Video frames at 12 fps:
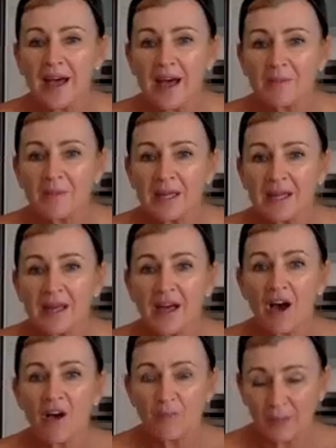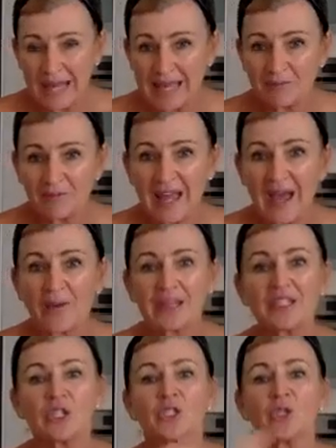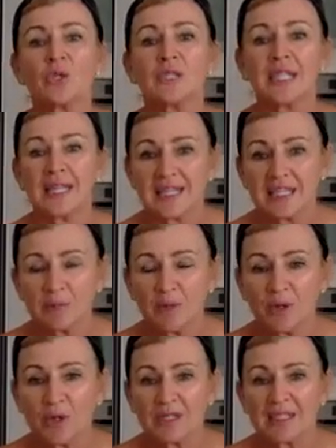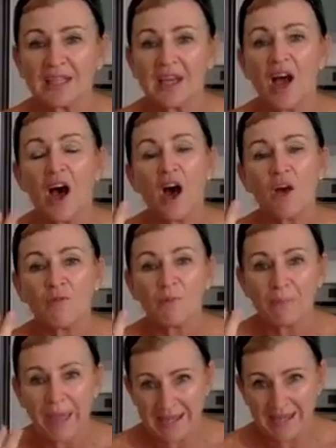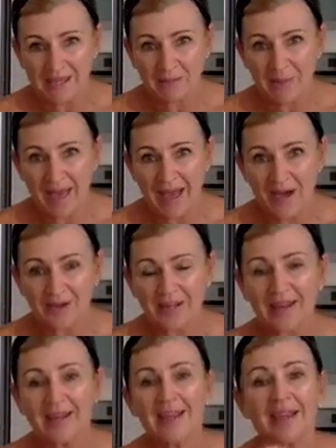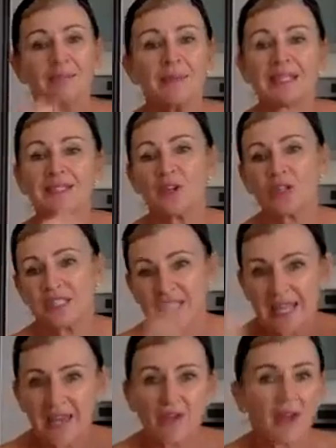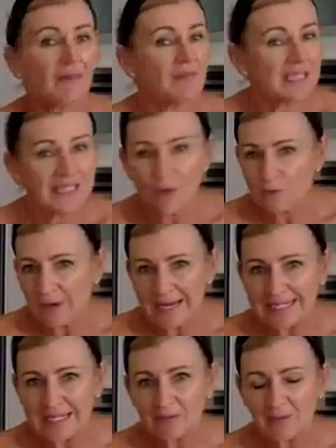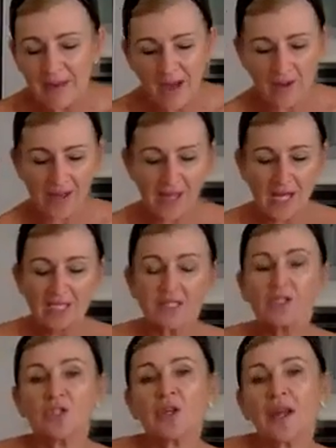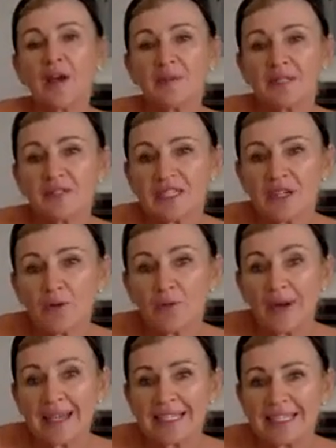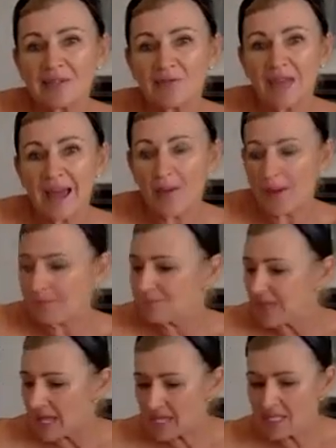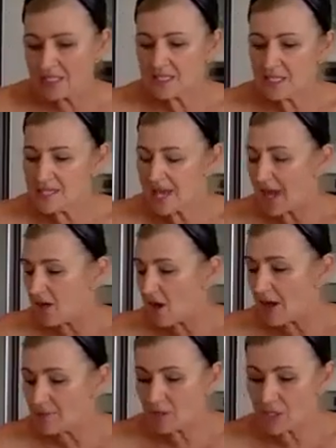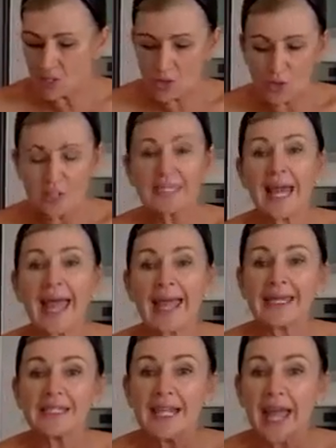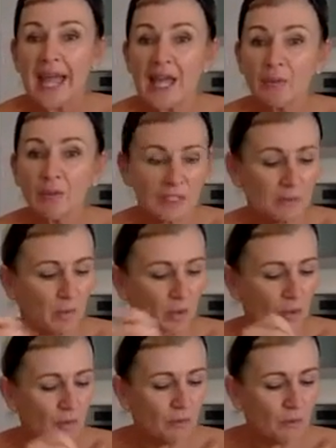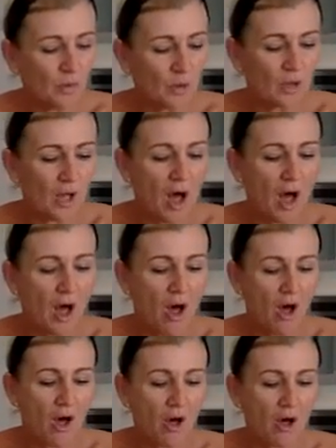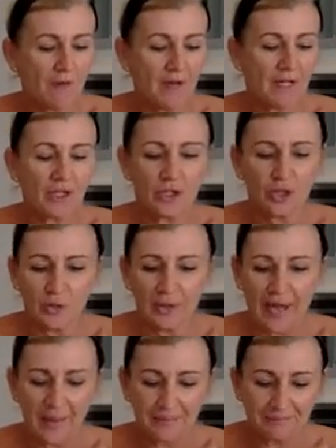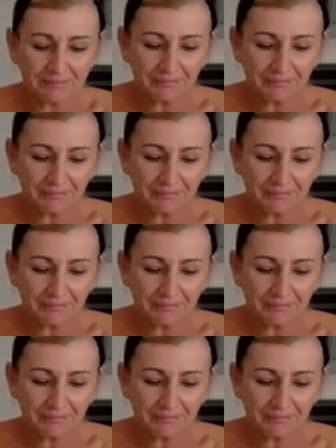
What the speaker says: cup of plain flour to 2 teaspoons of baking powder. Mix those together, self-raising flour. So 2 cups of self-raising flour. Into that I'm going to use a tablespoonful of sugar.